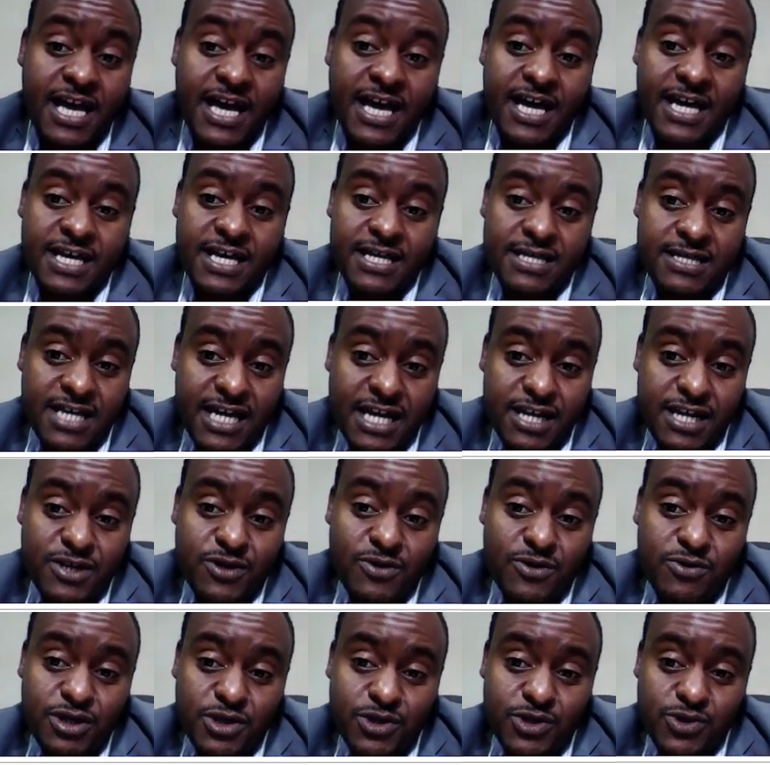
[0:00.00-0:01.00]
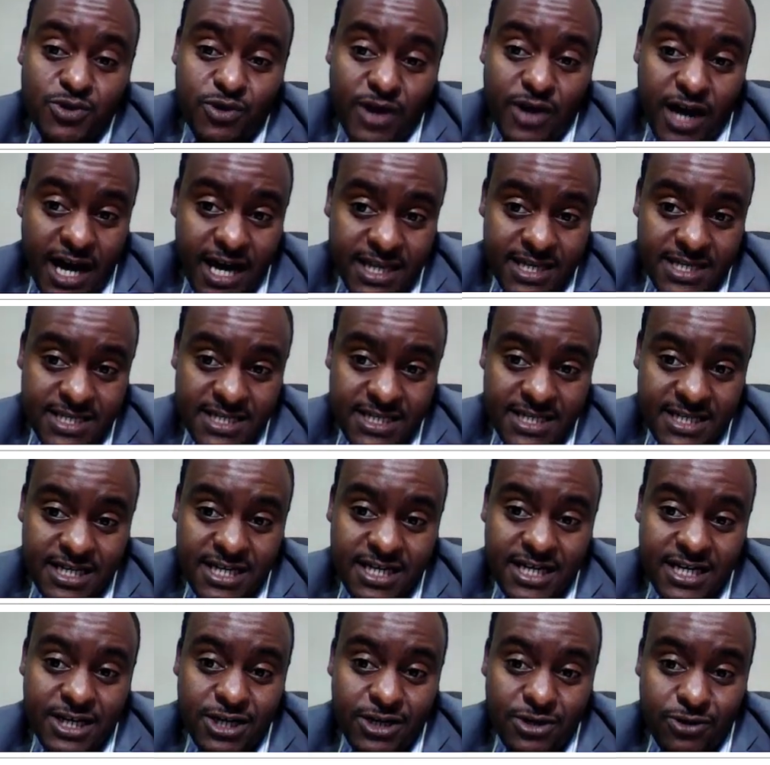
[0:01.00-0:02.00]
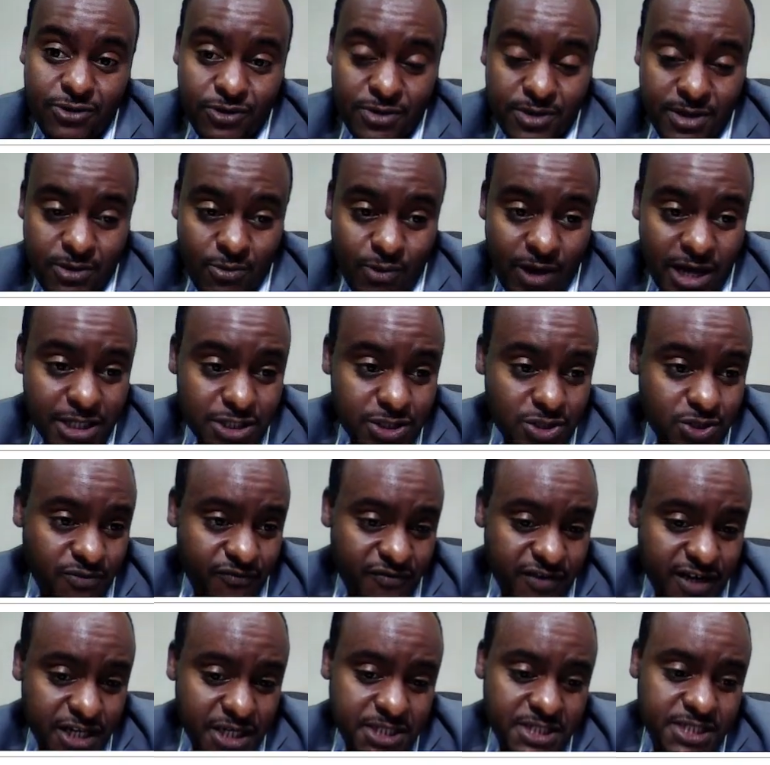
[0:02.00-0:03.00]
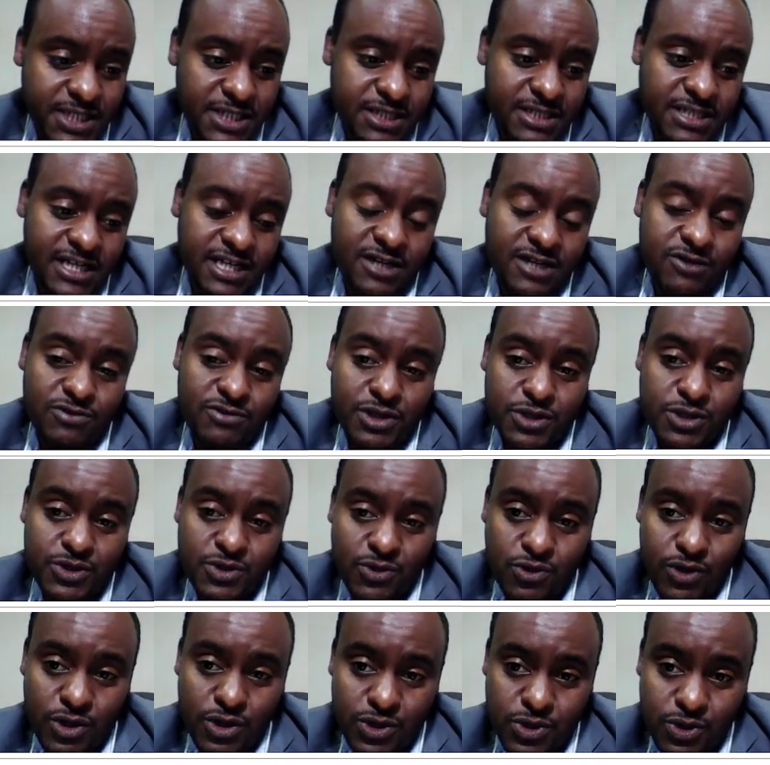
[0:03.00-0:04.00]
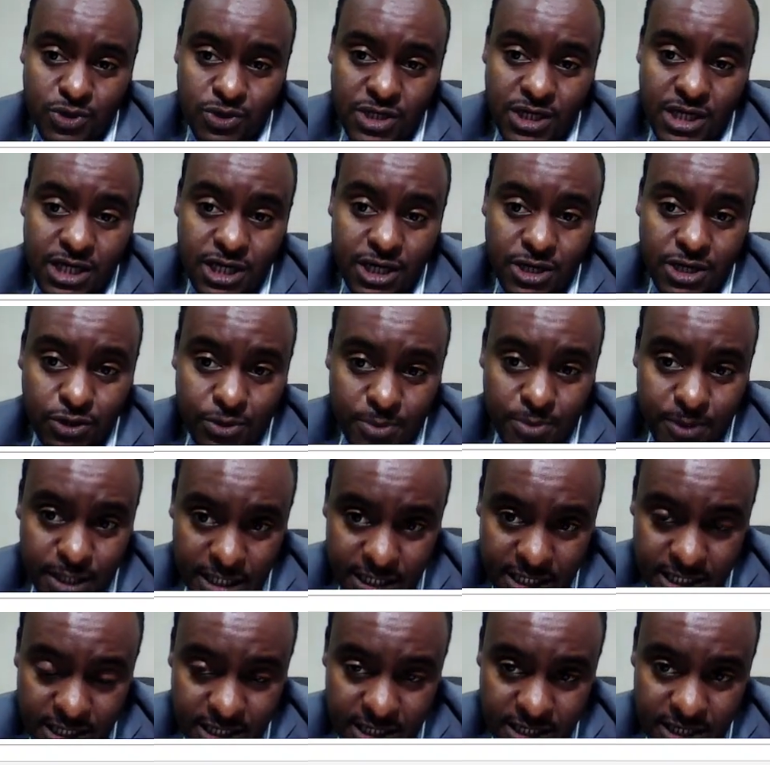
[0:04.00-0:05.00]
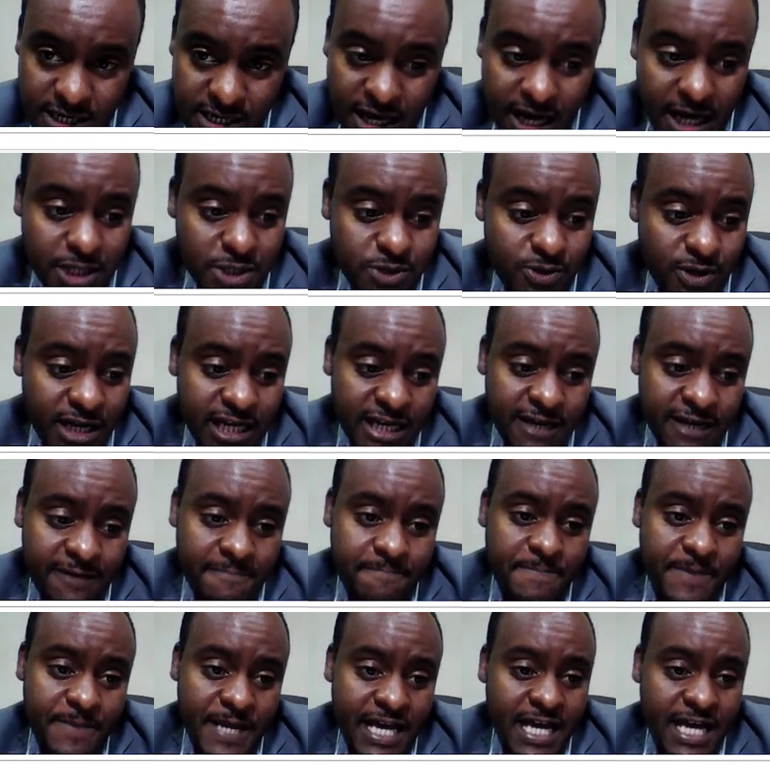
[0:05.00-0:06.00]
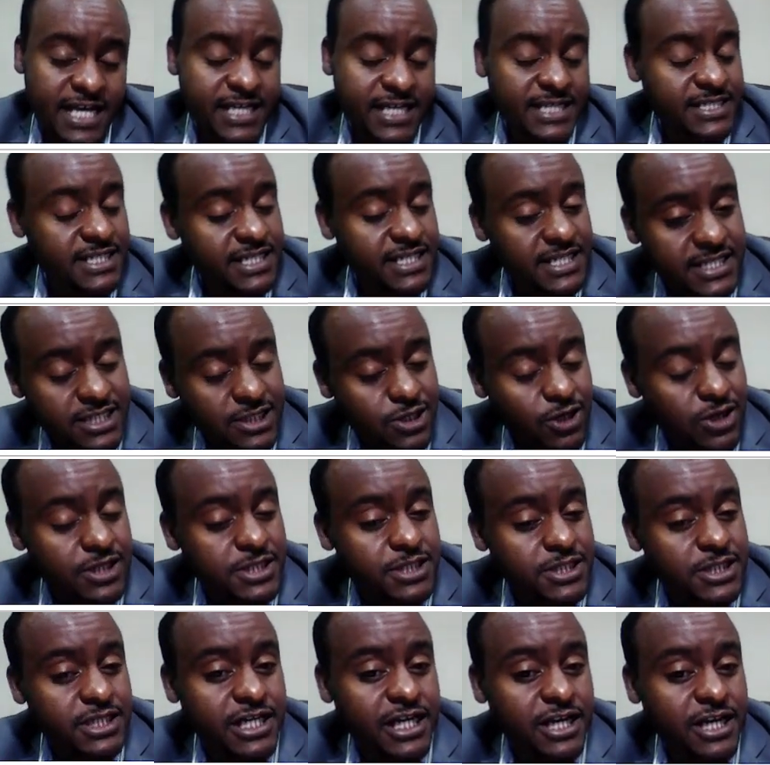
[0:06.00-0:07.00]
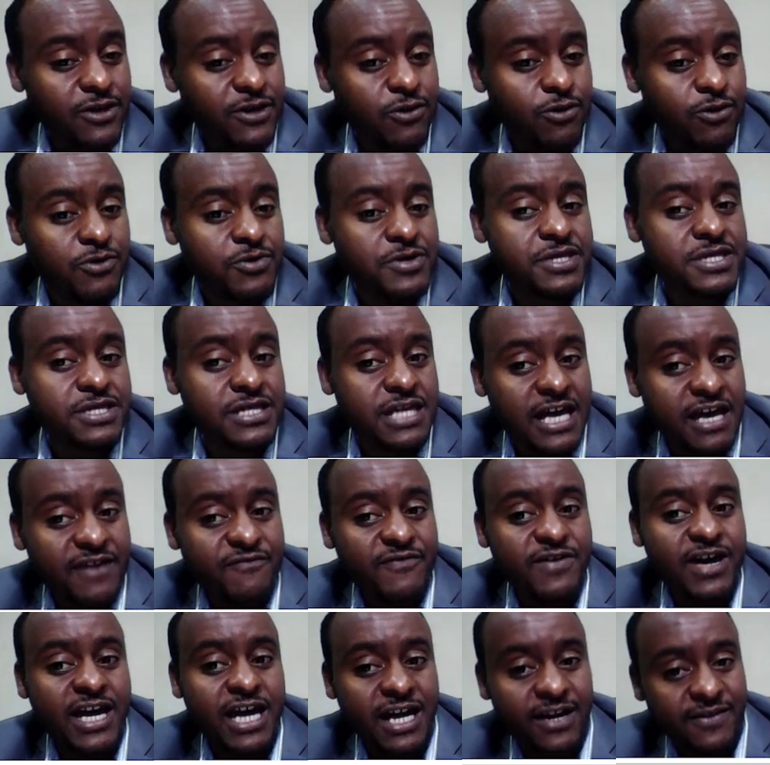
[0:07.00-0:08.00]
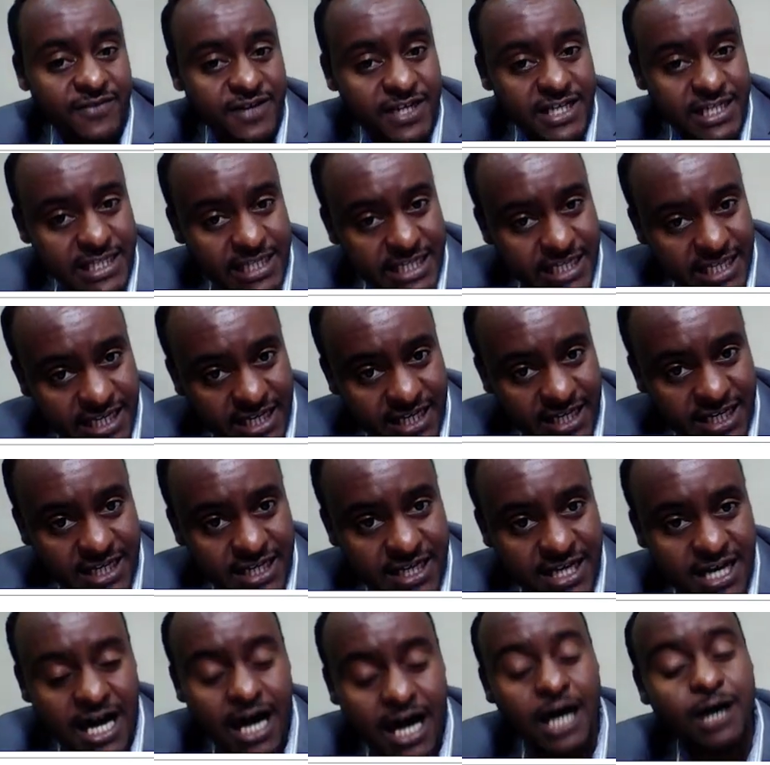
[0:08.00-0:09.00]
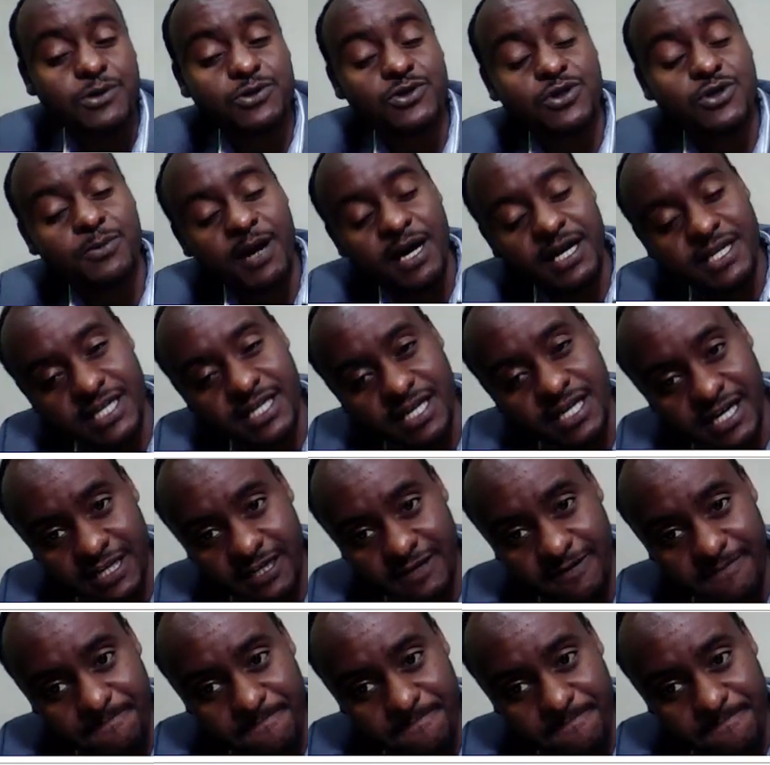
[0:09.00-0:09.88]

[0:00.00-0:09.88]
Then you need to write, once you finish this thing, you need to go to Rubric. Actually, this studio save everything automatically.